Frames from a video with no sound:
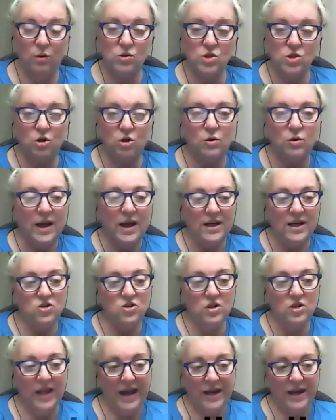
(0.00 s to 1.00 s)
So
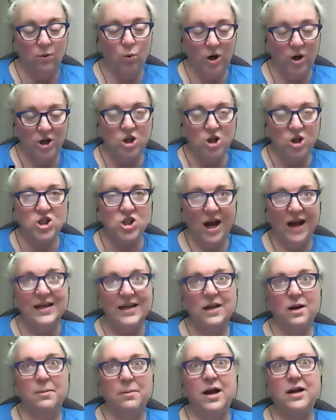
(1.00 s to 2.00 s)
like what you're
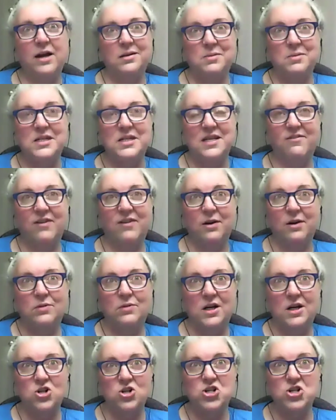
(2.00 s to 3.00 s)
talking about let me see if i
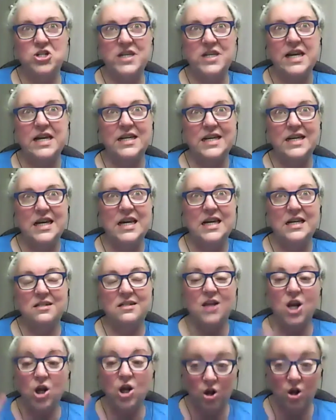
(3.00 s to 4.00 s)
understand
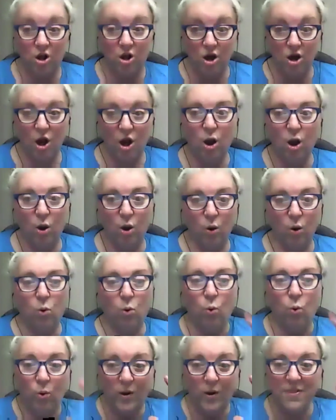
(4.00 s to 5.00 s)
is know
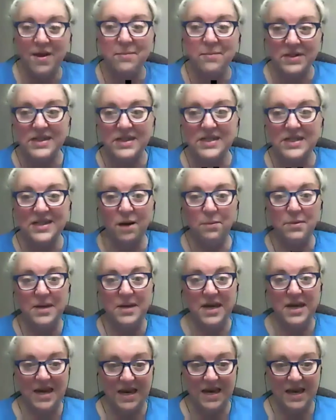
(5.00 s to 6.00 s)
when that money's coming
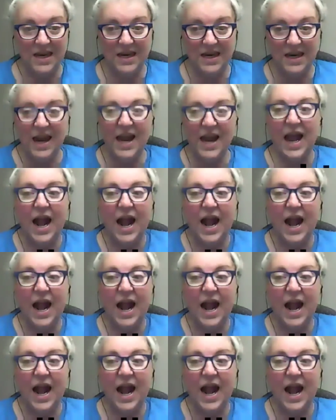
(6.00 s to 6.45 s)
in